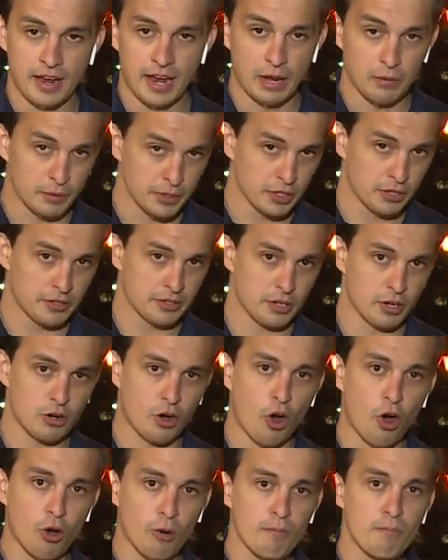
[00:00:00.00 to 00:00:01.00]
And we learned a
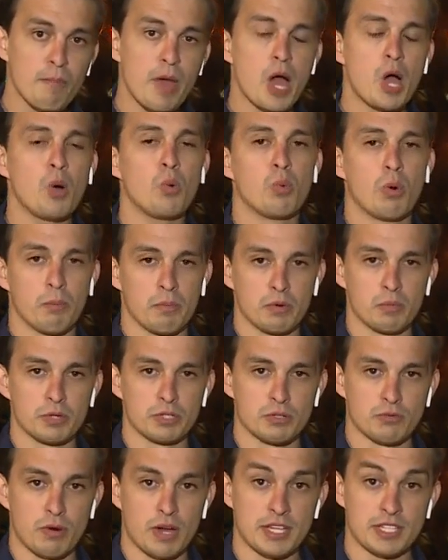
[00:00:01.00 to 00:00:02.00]
Carmel woman
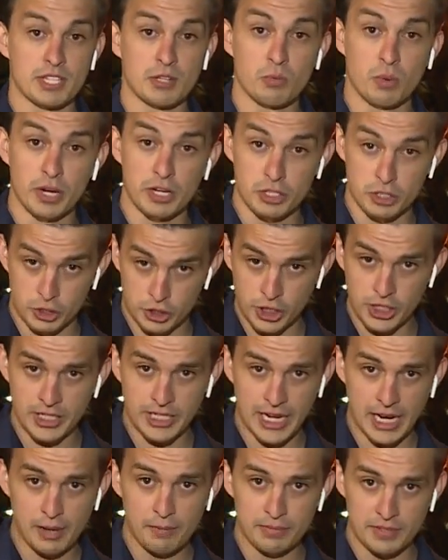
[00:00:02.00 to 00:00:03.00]
was arrested when
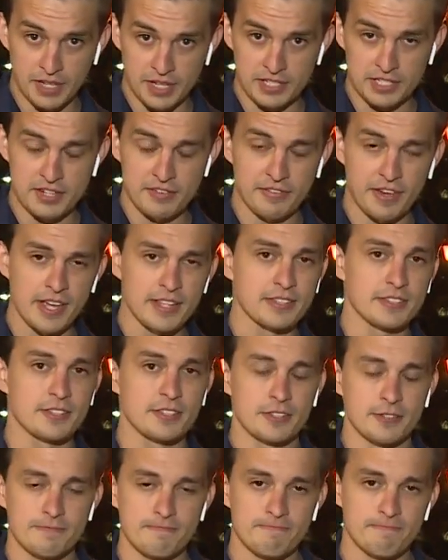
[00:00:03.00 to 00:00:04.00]
she came to his
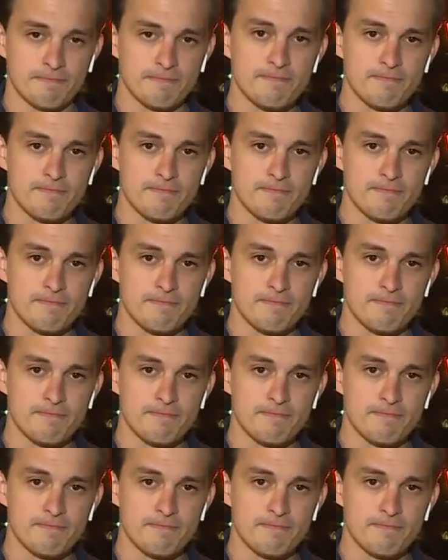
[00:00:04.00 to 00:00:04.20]
defense.